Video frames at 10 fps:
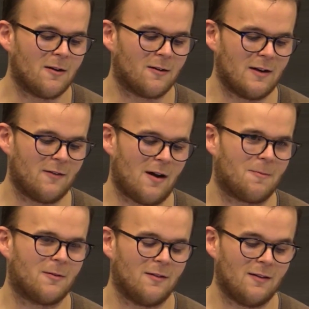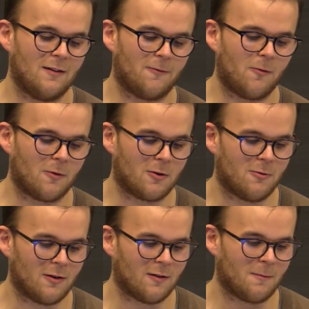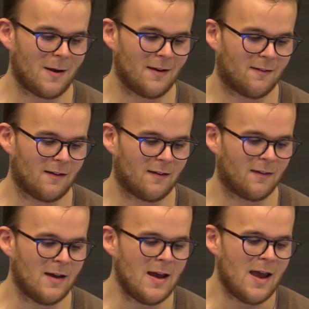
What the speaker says: or even opportunities for queer spaces.